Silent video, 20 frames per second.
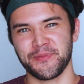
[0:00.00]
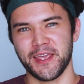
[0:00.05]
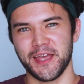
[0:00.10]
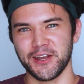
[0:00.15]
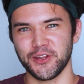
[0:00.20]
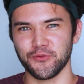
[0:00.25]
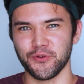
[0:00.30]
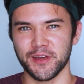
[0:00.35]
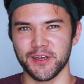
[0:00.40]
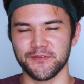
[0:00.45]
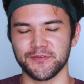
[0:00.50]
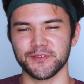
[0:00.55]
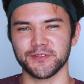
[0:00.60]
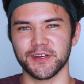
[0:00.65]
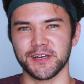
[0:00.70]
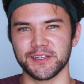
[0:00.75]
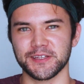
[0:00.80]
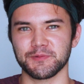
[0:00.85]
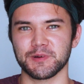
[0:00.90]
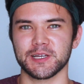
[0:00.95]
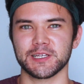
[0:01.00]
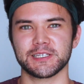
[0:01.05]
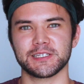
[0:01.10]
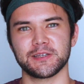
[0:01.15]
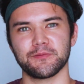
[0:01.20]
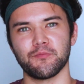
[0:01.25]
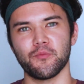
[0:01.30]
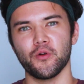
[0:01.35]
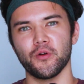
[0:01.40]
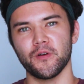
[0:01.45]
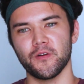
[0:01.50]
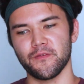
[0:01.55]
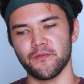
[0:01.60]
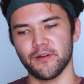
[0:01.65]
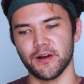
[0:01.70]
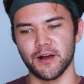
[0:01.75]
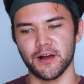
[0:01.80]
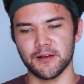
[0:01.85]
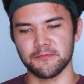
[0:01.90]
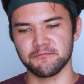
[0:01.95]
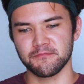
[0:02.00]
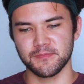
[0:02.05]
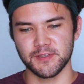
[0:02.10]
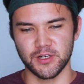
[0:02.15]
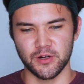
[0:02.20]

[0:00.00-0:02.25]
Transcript: Anyway, if you like some more of, uh,